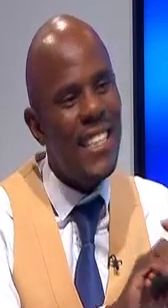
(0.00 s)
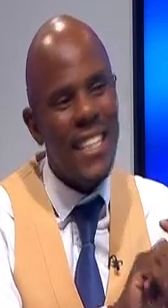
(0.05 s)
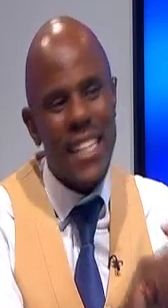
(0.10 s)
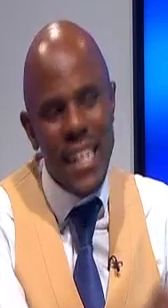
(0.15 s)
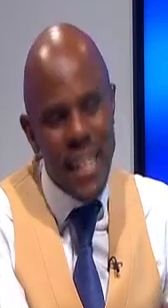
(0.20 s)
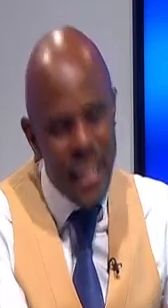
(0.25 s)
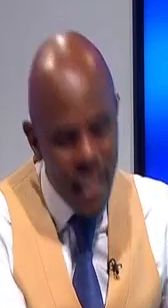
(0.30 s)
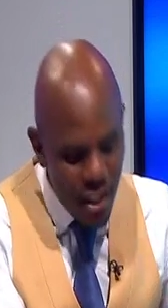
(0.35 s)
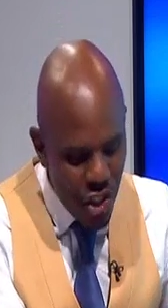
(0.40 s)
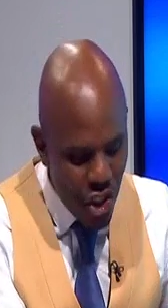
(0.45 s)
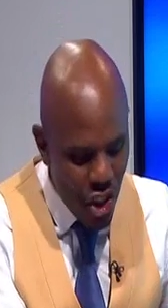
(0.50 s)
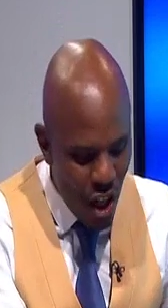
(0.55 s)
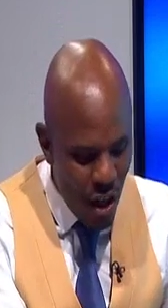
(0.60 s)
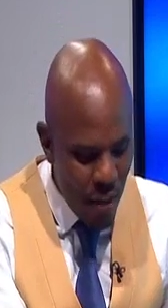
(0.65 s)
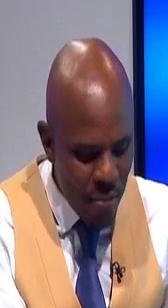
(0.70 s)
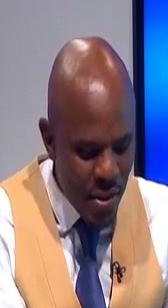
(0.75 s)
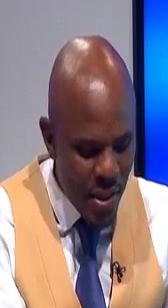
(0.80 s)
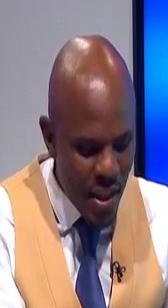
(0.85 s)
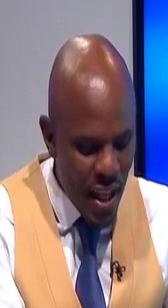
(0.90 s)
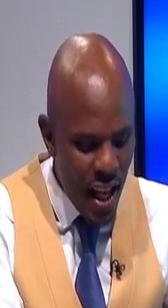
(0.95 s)
Didier
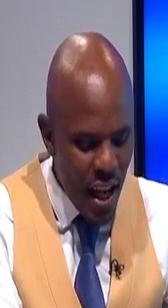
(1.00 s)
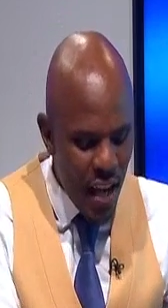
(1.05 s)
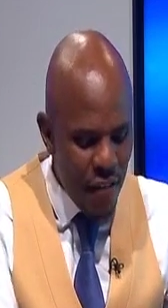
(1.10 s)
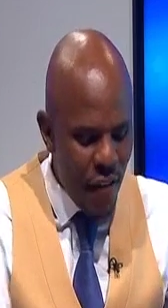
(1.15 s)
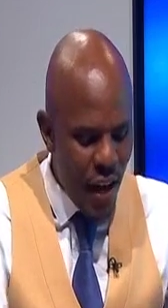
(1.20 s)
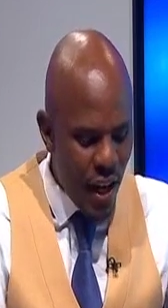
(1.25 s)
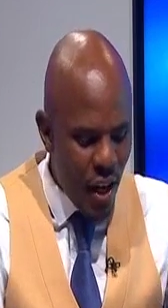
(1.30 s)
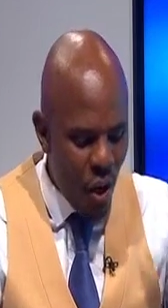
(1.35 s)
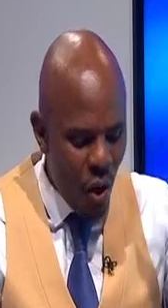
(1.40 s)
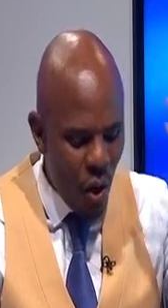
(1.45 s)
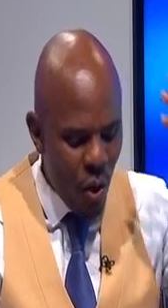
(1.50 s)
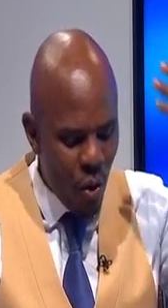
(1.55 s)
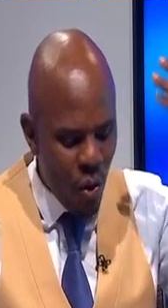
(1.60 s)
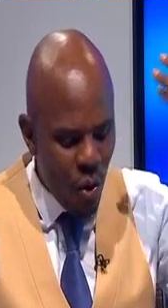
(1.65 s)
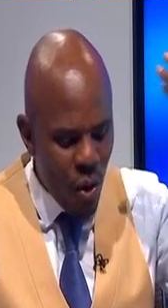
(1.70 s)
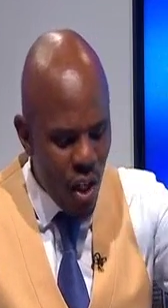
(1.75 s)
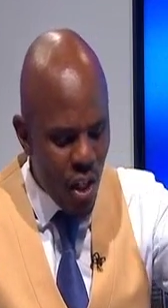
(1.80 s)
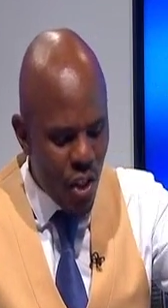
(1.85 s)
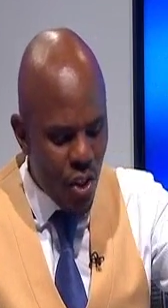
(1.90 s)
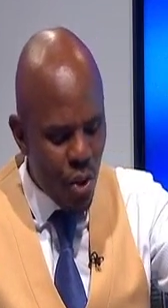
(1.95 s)
Deschamps. If I go
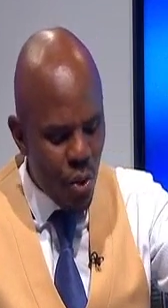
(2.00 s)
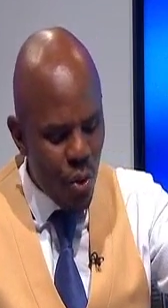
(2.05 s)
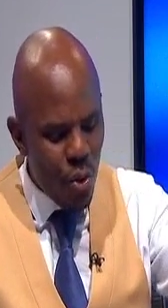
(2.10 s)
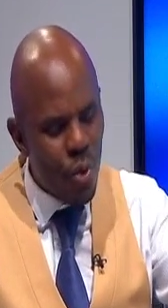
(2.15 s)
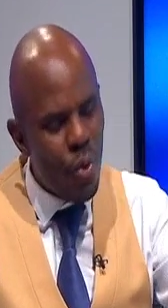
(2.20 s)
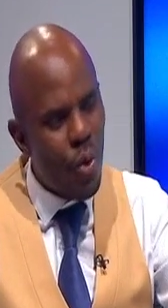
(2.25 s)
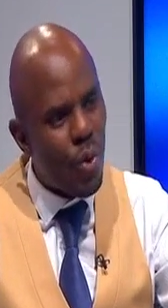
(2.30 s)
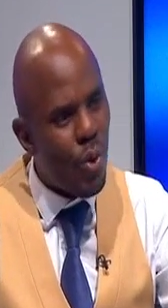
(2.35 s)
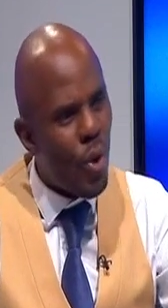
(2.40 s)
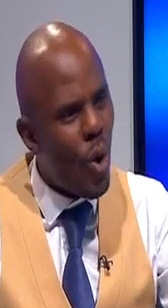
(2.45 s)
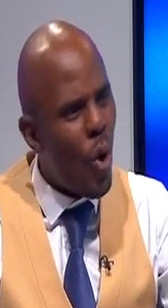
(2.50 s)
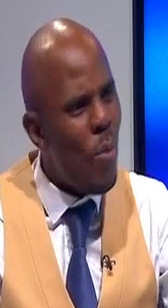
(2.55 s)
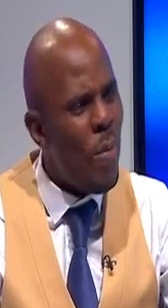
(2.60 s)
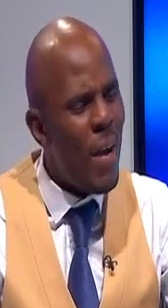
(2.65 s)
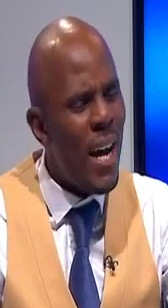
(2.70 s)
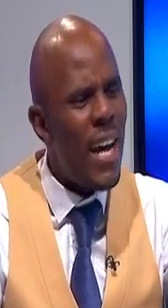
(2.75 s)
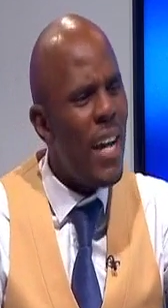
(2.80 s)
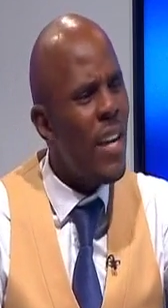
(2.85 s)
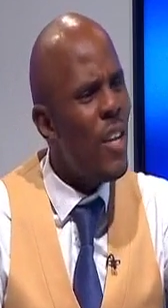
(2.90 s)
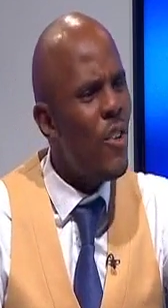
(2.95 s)
to
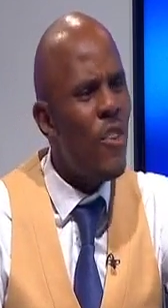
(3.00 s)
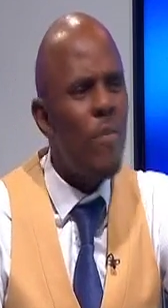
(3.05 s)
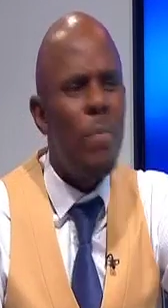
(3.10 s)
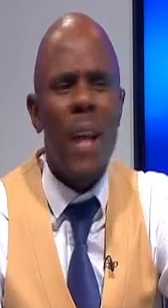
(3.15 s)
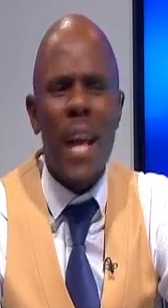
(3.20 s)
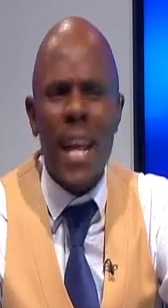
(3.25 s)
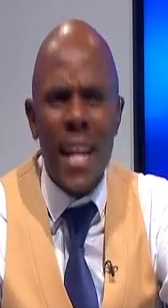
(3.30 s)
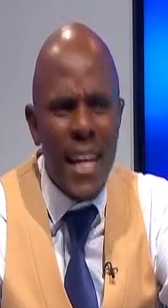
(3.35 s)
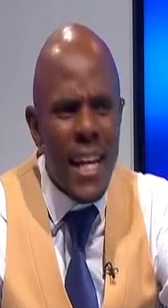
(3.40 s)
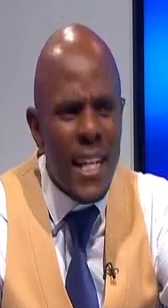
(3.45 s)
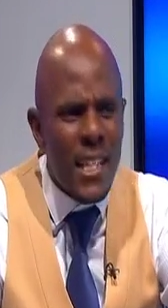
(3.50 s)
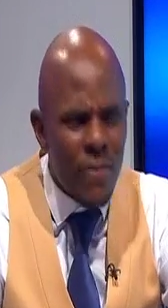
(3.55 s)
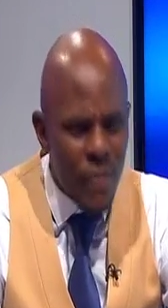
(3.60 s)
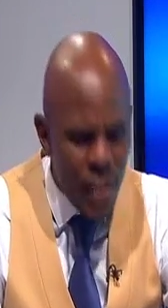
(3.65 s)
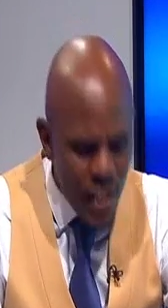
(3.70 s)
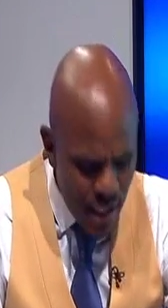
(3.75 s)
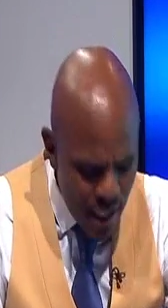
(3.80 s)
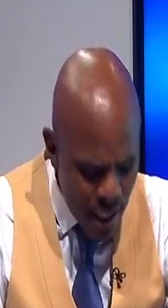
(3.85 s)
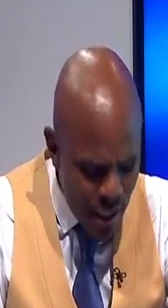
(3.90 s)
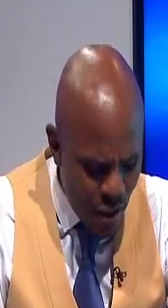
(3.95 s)
Roma, you played against
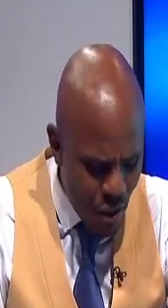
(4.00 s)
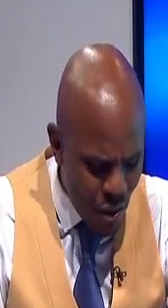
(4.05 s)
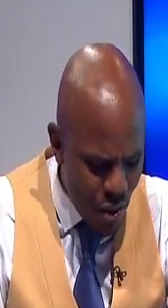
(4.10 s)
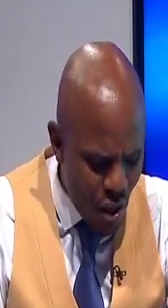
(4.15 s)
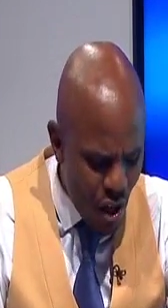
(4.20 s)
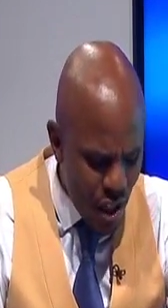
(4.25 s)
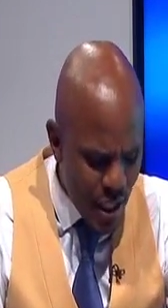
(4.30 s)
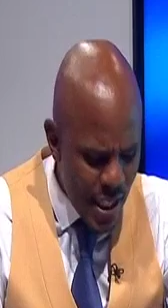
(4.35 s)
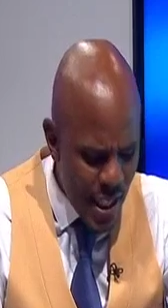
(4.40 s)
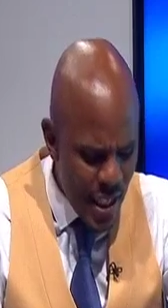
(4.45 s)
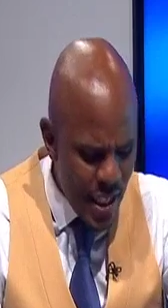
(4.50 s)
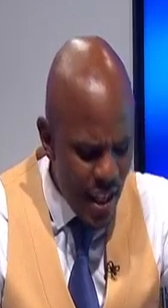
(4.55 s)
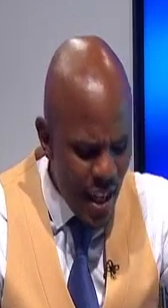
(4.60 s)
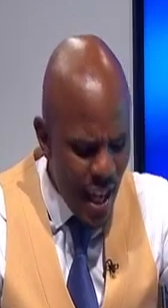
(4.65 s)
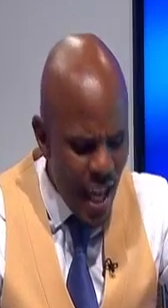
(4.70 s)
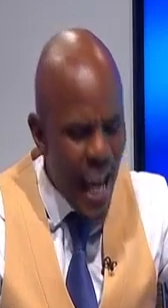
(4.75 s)
Francesco Totti.